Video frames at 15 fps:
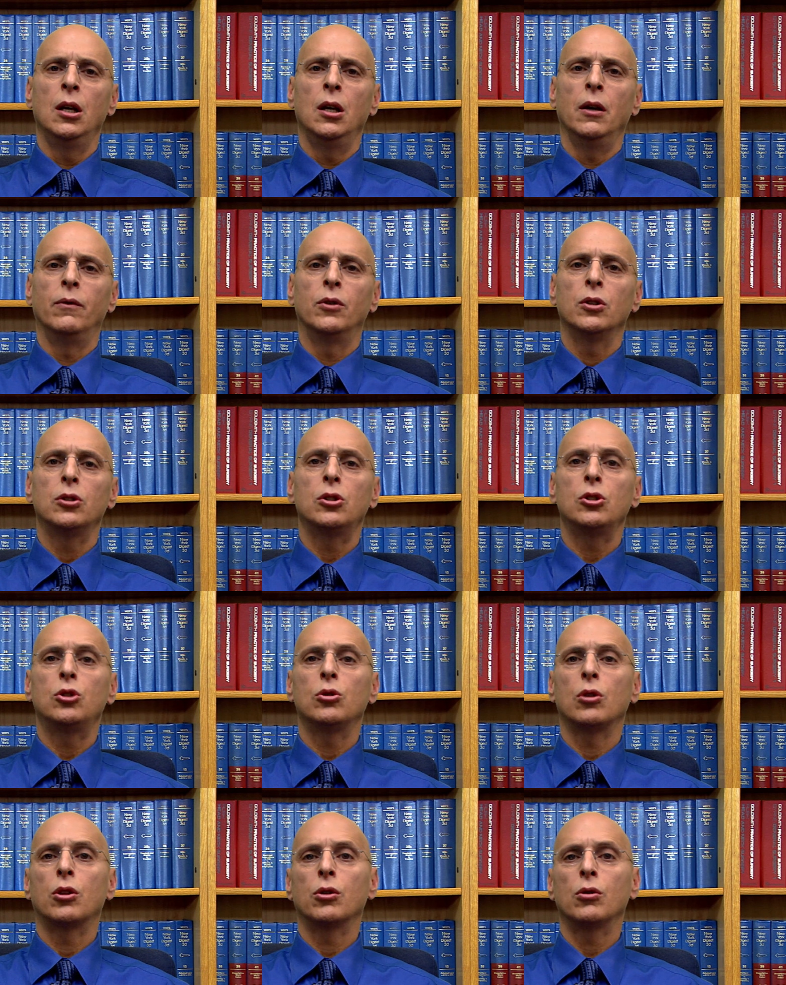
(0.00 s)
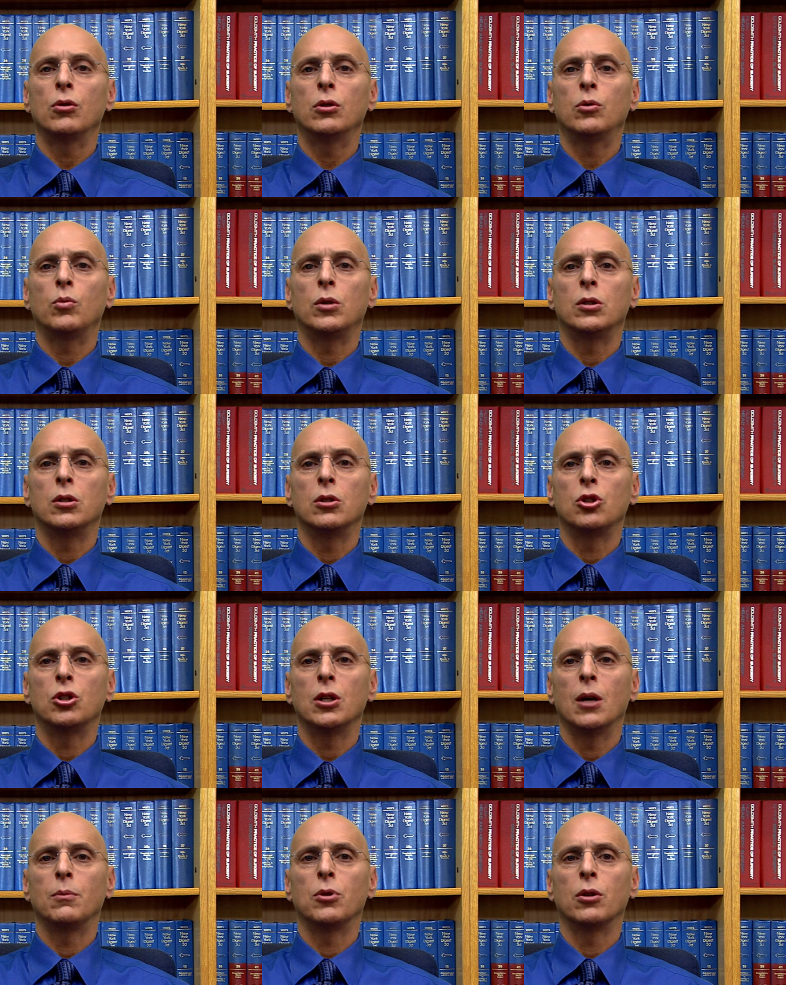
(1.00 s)
If this is your third recent
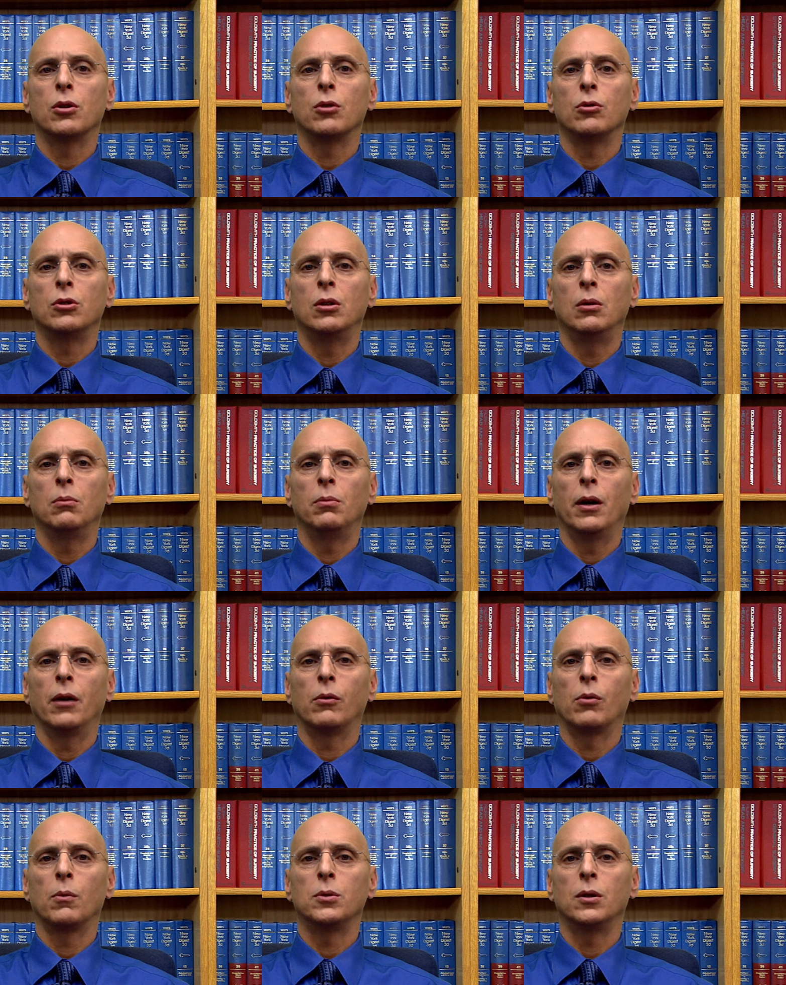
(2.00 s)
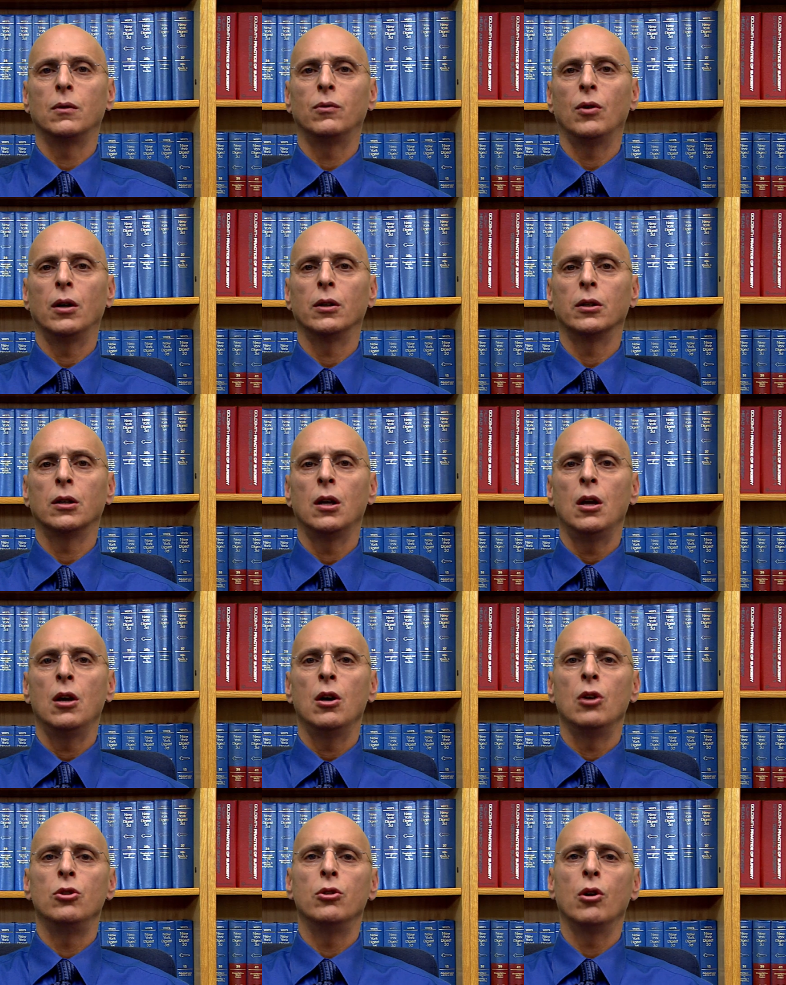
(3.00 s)
Chapter 13 bankruptcy filing,
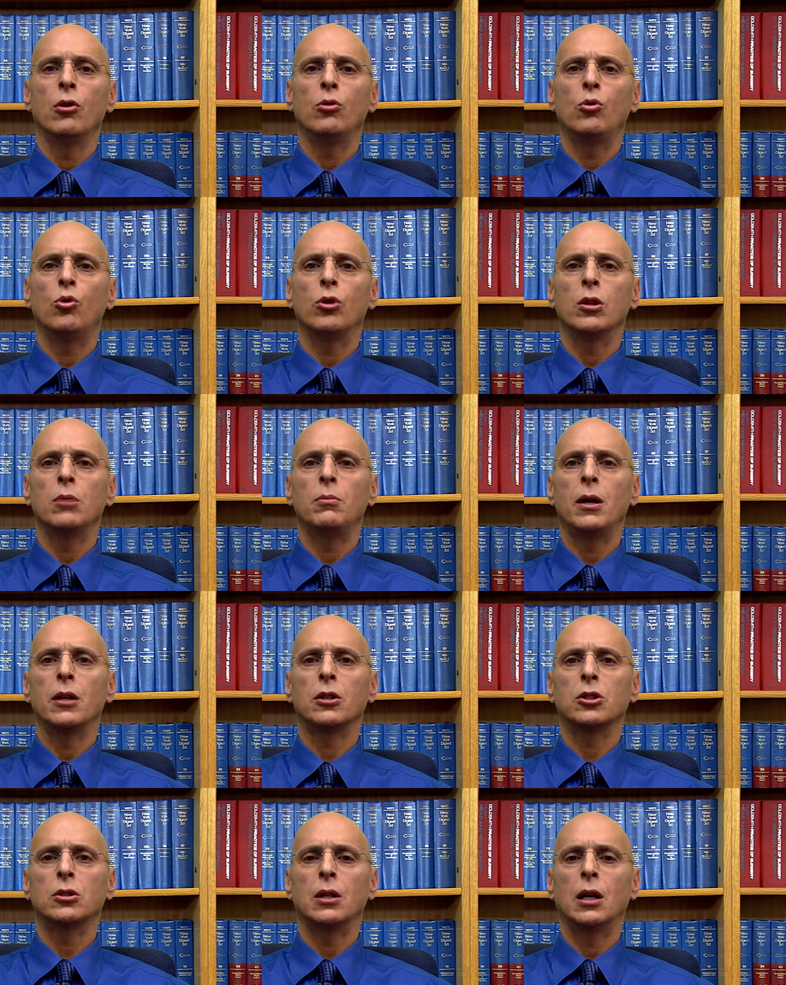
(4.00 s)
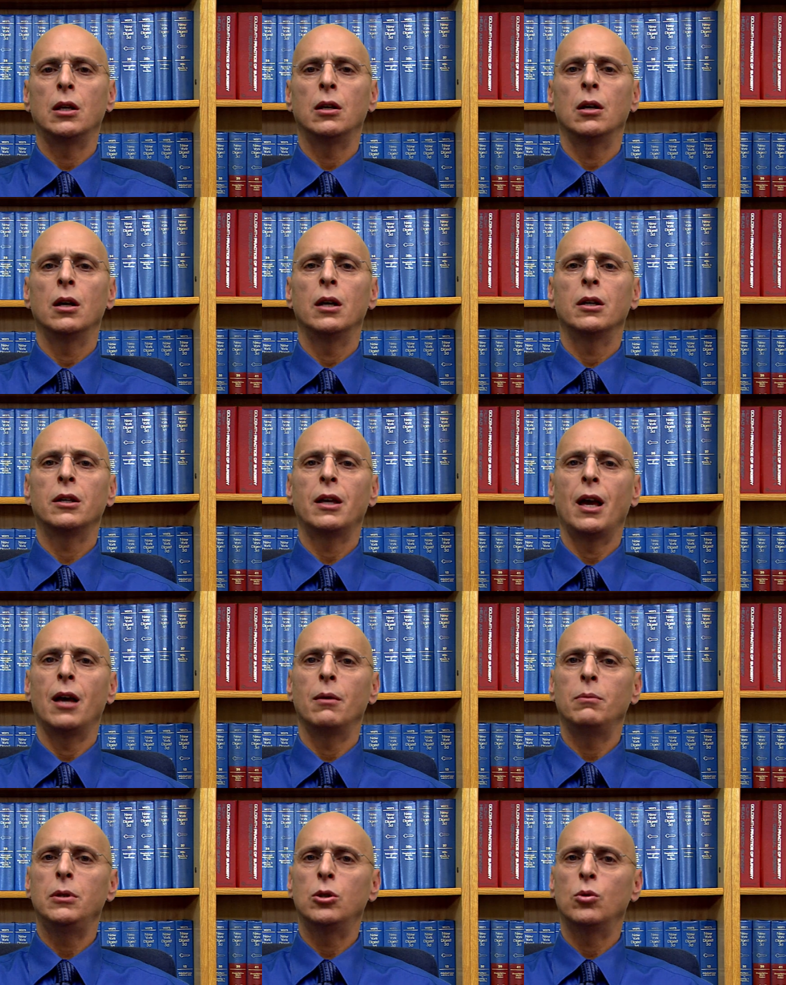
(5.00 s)
no automatic stay
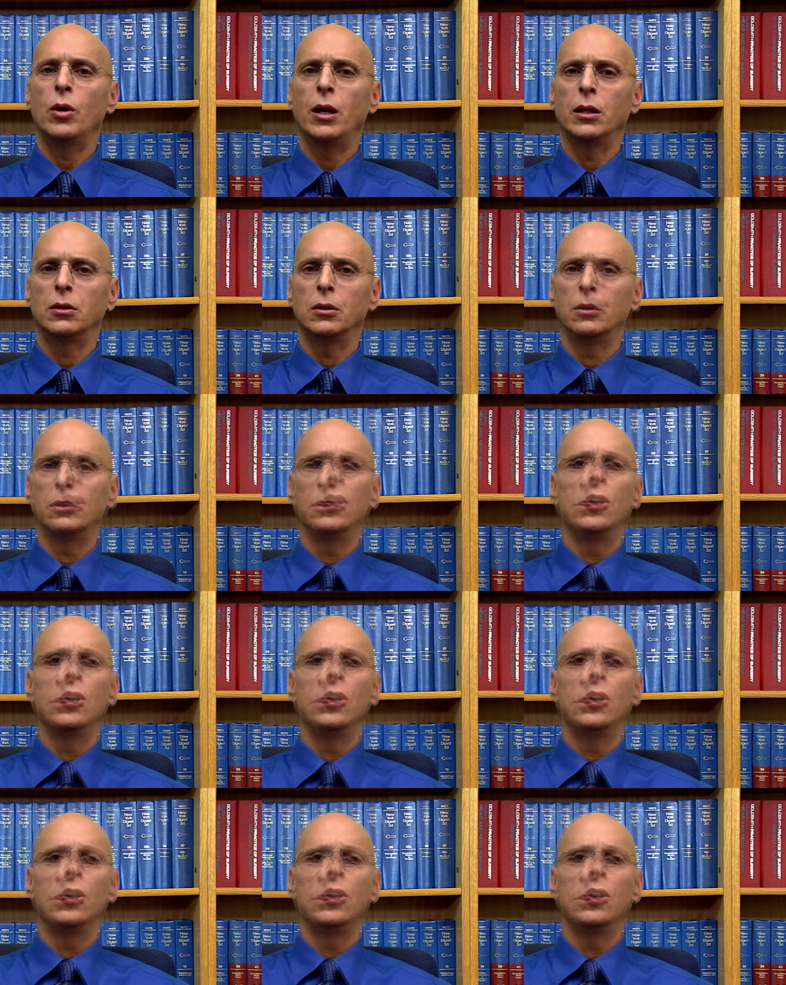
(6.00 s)
can be granted.